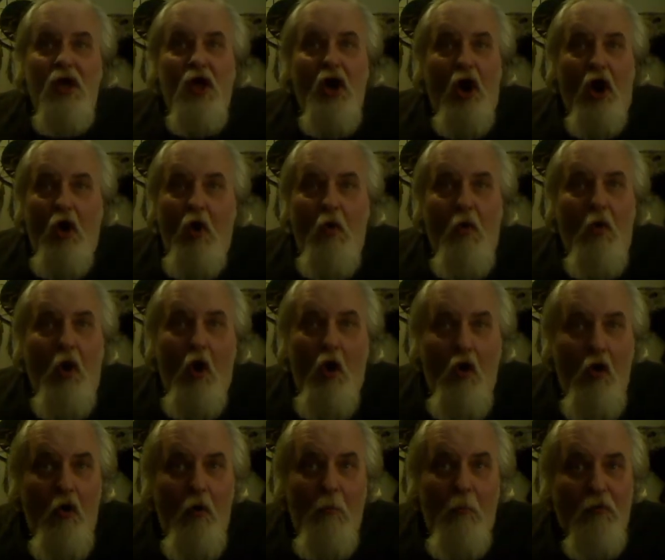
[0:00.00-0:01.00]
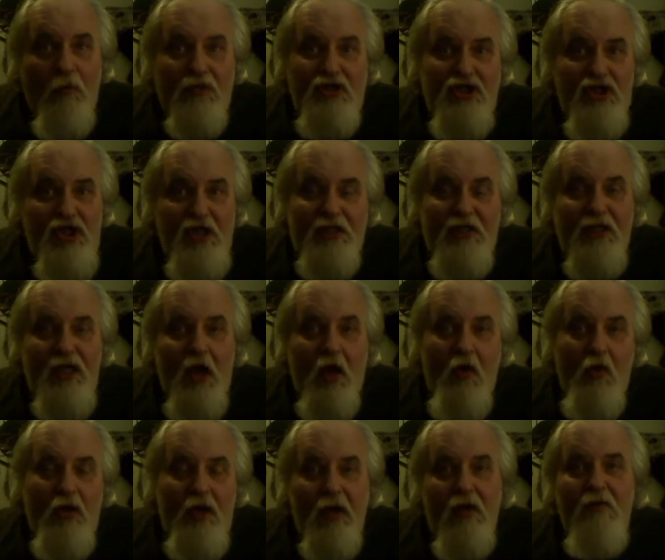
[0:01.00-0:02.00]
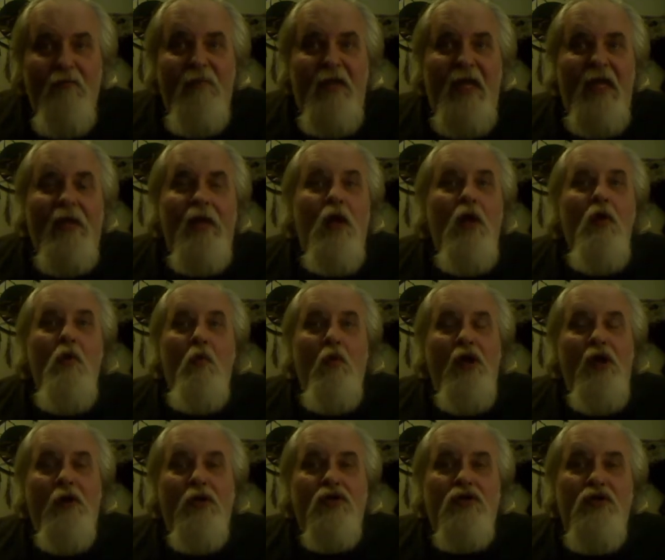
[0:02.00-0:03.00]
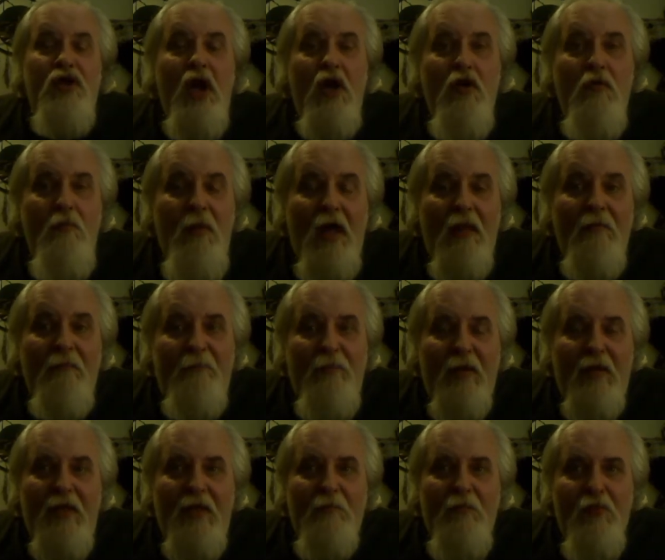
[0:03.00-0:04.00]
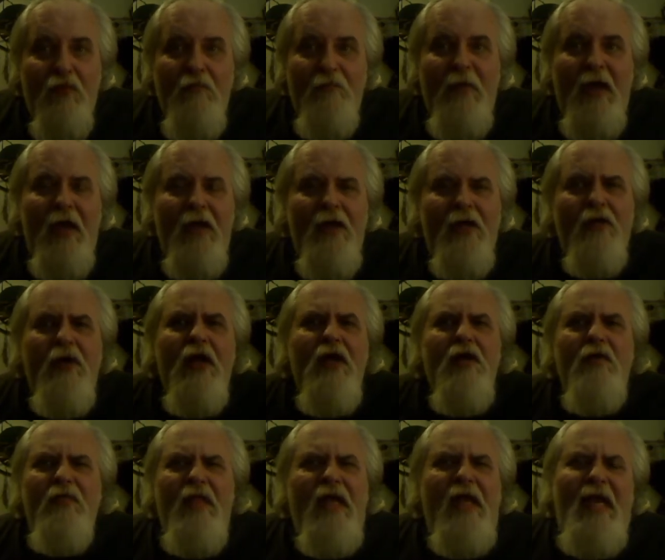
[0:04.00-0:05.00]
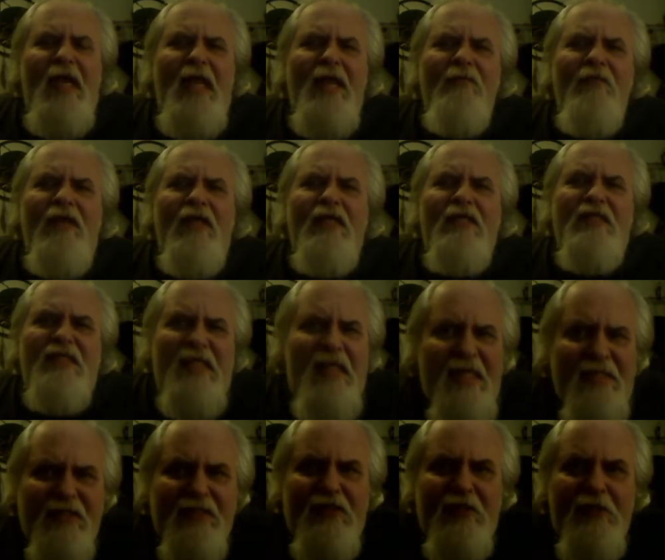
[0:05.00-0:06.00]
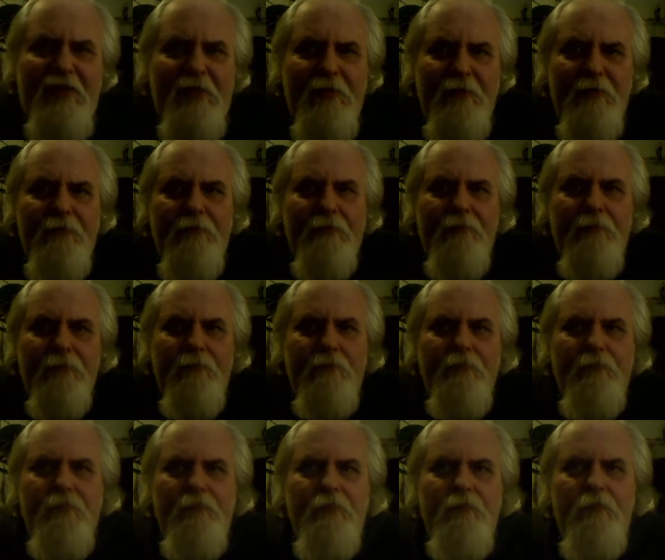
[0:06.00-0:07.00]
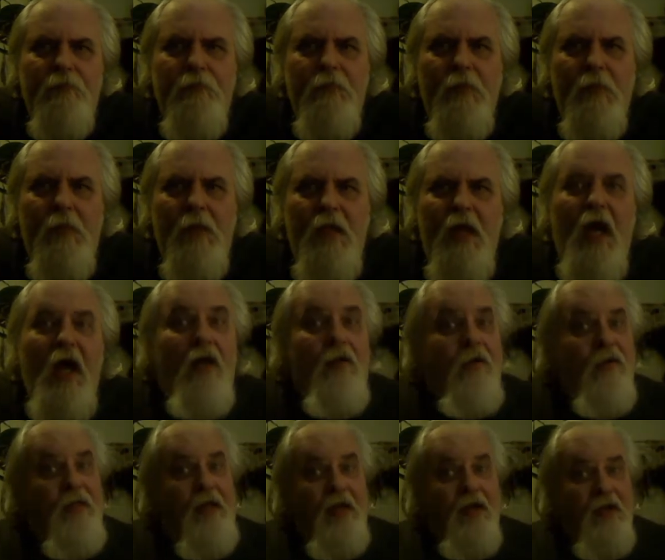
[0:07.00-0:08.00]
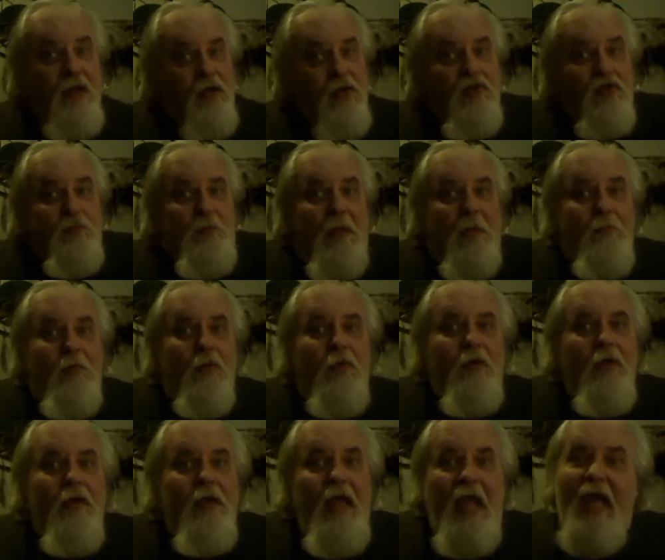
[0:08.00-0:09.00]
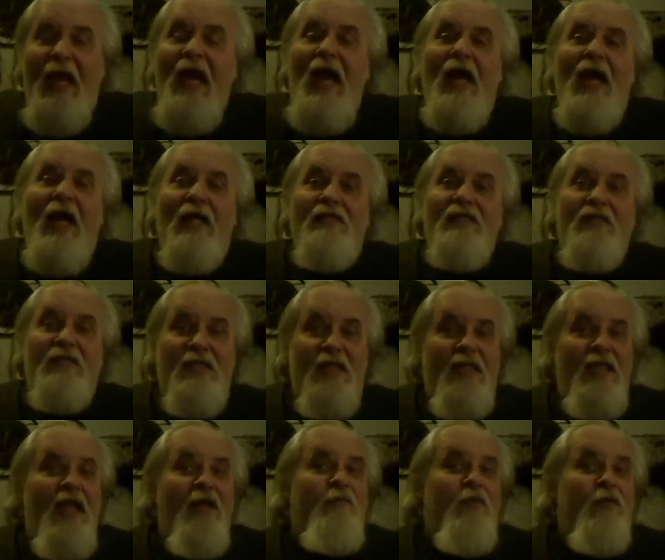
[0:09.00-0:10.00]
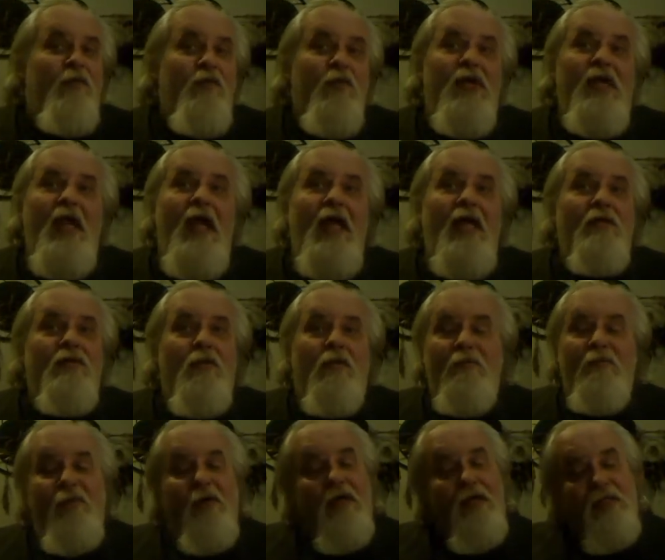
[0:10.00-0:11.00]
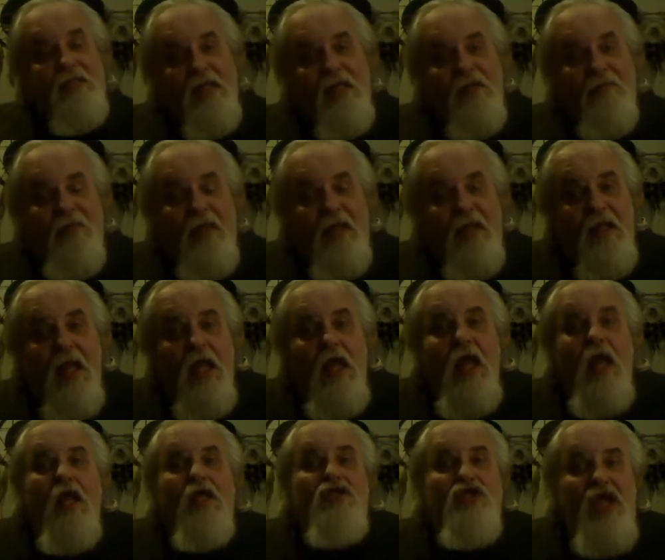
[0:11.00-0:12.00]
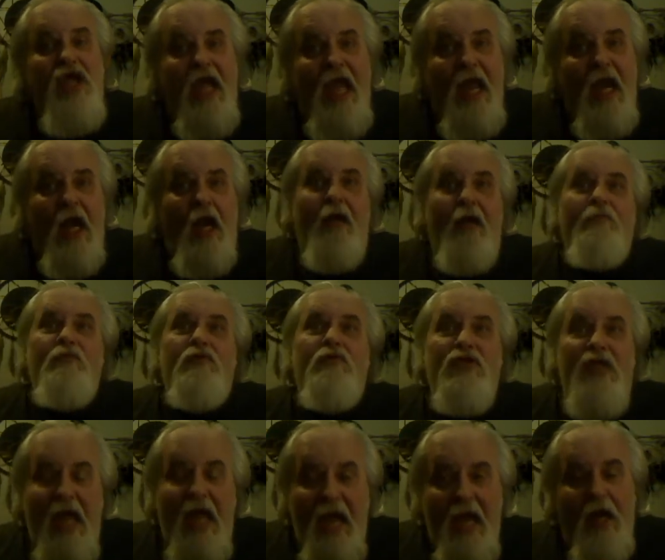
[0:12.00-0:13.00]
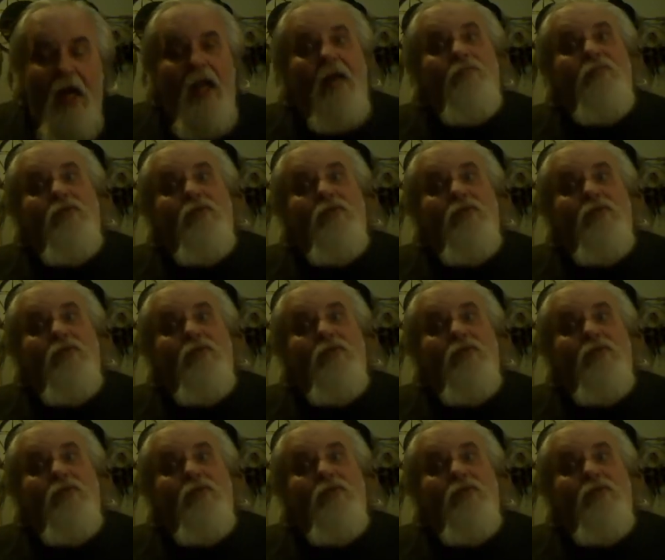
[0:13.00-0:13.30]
old horrible shit called COVID when there's no motherfucking proof out here that it even exists other than the news people. And I got to see that for 3 days on the fucking TV, channel after channel after